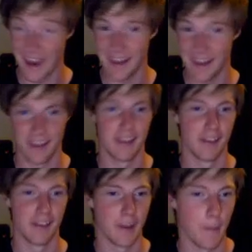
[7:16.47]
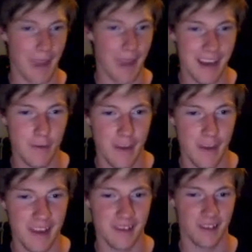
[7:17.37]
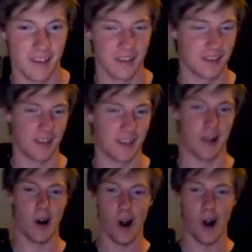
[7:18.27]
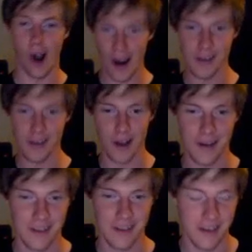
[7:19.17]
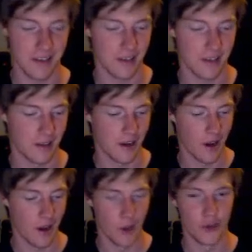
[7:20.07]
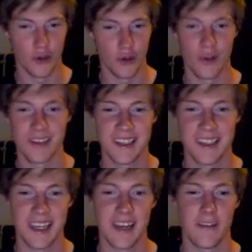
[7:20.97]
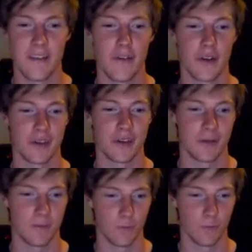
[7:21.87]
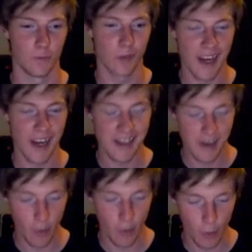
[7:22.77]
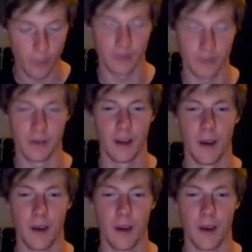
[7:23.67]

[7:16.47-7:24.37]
And main event highlighted this: John Cena versus Randy Orton